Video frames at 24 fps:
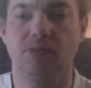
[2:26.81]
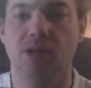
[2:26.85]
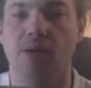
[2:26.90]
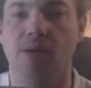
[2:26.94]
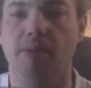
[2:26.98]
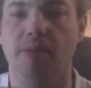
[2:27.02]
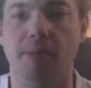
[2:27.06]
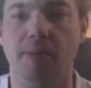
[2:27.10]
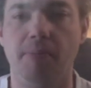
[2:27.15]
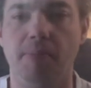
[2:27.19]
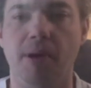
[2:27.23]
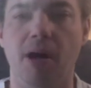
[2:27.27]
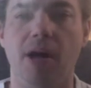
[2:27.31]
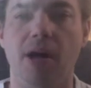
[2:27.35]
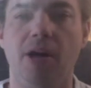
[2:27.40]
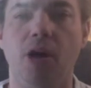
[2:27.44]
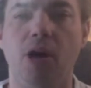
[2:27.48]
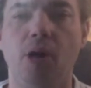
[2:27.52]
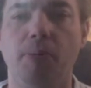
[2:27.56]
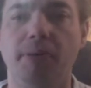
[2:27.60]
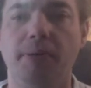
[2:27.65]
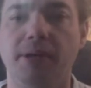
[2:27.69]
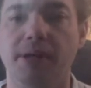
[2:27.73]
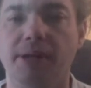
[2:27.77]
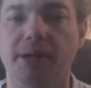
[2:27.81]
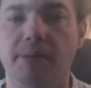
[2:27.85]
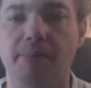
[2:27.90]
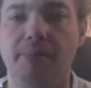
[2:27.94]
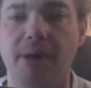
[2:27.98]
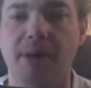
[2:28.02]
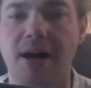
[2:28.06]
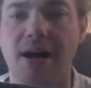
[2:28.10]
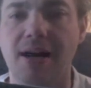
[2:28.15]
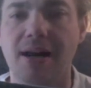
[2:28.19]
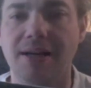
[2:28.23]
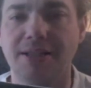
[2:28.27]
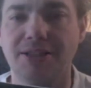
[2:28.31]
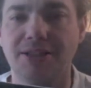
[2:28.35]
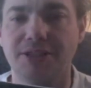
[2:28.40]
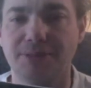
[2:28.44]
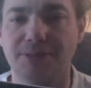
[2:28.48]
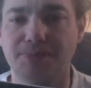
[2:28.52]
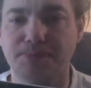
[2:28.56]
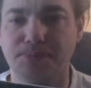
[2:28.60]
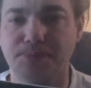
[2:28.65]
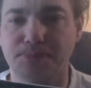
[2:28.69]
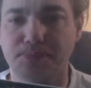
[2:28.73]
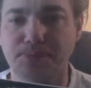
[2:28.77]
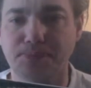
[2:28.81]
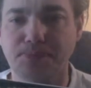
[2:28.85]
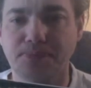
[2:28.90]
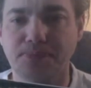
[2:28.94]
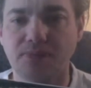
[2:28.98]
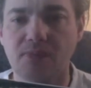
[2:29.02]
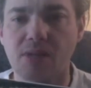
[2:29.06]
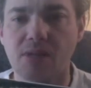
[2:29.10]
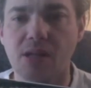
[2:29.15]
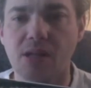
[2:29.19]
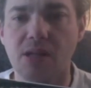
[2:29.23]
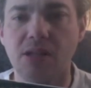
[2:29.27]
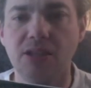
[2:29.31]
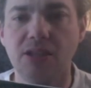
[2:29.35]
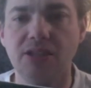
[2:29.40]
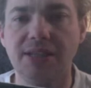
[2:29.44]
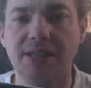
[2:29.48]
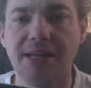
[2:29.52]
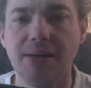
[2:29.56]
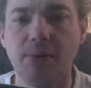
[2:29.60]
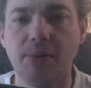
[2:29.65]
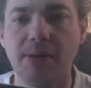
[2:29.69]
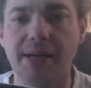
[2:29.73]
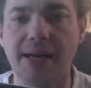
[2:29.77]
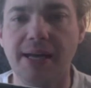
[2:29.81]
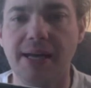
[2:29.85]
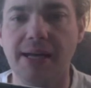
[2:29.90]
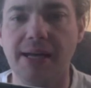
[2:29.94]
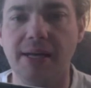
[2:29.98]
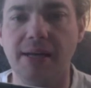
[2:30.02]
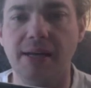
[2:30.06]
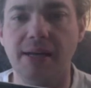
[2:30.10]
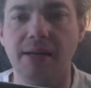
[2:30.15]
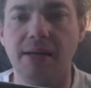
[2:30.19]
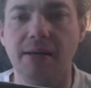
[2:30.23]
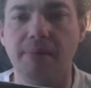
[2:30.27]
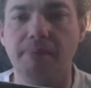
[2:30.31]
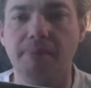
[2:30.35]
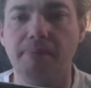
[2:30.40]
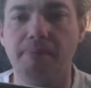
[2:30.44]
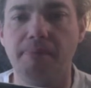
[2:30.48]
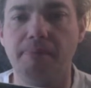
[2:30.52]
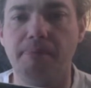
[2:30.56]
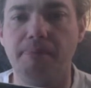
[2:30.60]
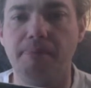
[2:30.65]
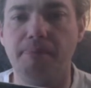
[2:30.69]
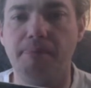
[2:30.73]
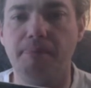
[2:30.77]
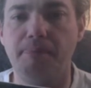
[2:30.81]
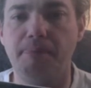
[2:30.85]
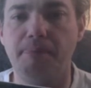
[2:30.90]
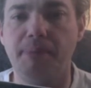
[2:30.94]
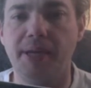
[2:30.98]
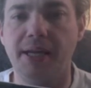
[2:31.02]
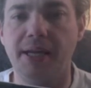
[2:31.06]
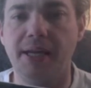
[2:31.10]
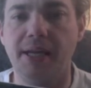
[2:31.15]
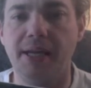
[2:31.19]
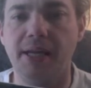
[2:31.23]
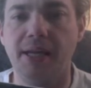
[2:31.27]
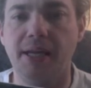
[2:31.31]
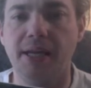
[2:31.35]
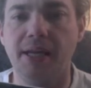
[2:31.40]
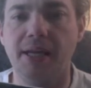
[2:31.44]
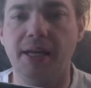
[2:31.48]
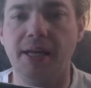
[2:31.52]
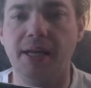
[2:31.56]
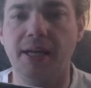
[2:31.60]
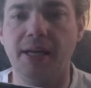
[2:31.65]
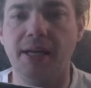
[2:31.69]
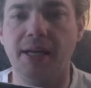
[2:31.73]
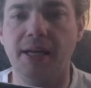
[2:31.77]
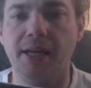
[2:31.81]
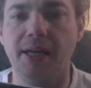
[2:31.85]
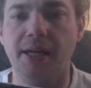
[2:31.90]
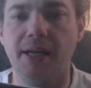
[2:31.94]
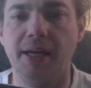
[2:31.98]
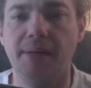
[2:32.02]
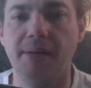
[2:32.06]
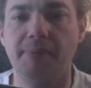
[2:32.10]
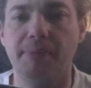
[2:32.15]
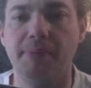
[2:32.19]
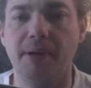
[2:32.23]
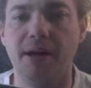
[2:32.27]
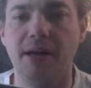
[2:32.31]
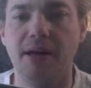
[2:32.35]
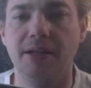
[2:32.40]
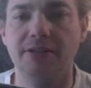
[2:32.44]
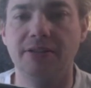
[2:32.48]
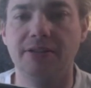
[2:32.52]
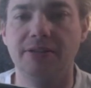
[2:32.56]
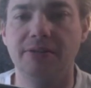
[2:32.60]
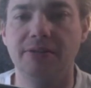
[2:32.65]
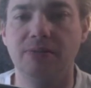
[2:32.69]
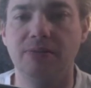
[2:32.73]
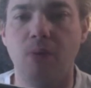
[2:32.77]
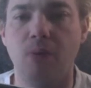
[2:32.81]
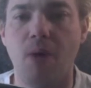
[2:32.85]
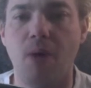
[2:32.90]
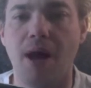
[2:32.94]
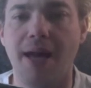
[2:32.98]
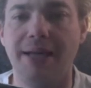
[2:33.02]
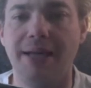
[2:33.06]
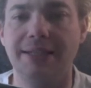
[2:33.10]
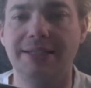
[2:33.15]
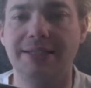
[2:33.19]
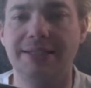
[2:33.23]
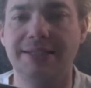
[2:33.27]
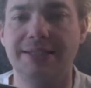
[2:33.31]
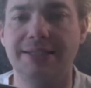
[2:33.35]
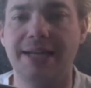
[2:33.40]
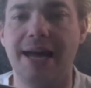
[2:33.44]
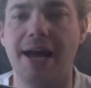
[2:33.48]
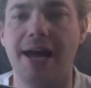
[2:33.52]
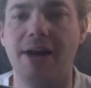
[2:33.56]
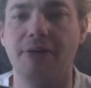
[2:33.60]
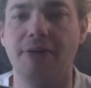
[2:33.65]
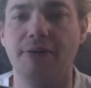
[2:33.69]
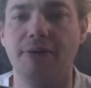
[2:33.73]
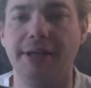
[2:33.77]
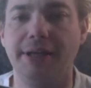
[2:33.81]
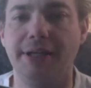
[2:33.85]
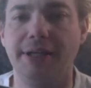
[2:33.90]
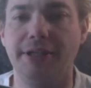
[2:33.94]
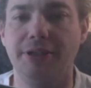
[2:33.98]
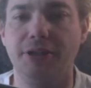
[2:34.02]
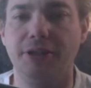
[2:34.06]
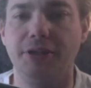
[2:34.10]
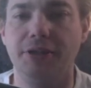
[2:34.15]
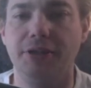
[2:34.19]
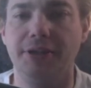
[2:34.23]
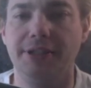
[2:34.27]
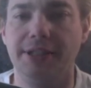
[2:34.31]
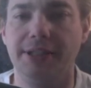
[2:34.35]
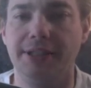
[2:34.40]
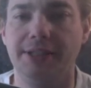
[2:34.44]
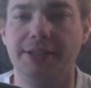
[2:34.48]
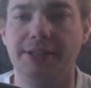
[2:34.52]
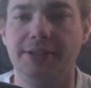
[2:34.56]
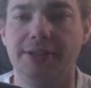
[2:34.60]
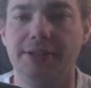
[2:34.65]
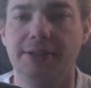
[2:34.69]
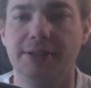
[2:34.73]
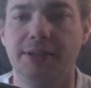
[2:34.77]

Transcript: Upon opening the box, looks like we got a big box of white styrene goodness.